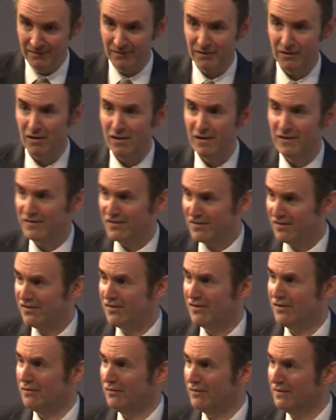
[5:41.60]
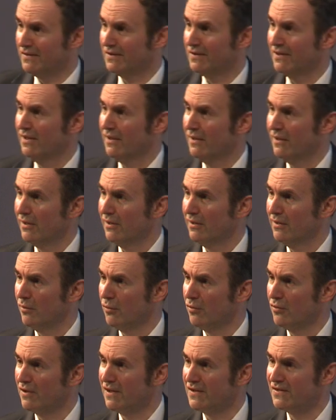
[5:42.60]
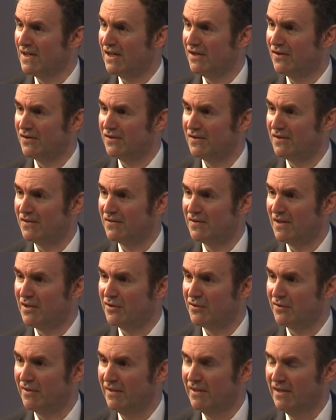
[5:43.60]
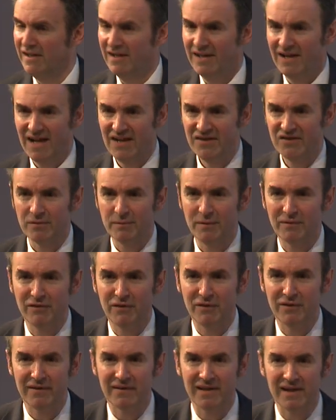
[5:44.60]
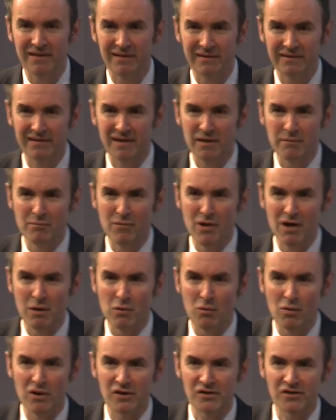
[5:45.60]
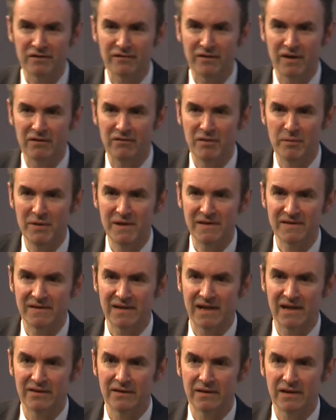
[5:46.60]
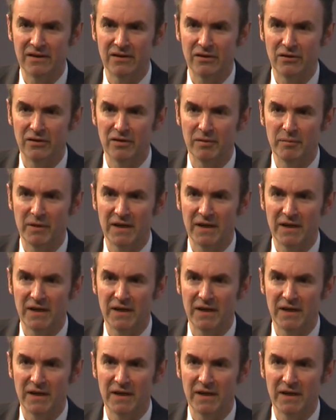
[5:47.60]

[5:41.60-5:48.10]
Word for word: clients, students, organisations, etc. Hands up if you think that might wash if I repeated that in another